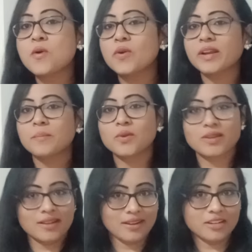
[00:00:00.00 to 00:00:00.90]
and more
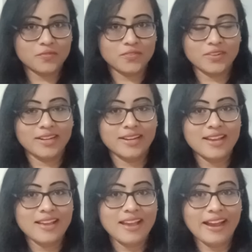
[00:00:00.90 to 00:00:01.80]
colorful,
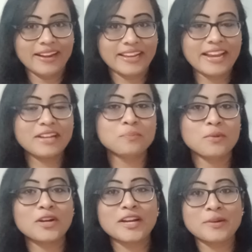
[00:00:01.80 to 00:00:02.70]
and get
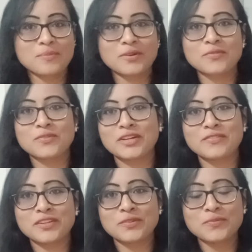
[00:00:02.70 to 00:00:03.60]
more and more whatever
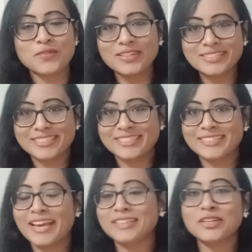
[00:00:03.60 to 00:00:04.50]
you wanted it.
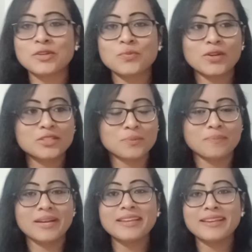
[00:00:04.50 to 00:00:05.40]
Either you want to
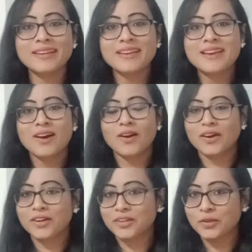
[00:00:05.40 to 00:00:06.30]
money,
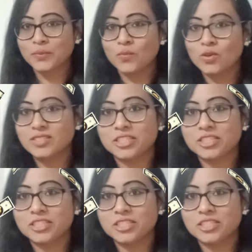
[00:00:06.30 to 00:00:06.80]
or you wanted